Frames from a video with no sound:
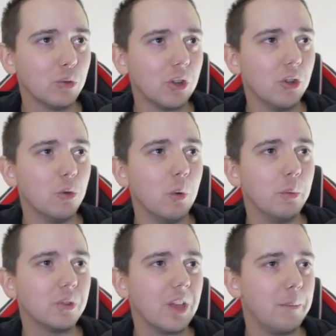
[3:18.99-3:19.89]
Aluwu
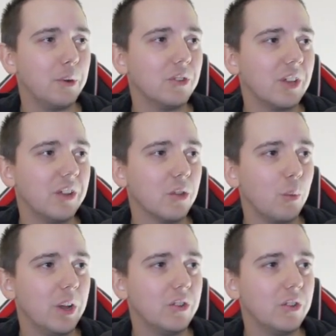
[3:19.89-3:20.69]
was there, but it's headed away.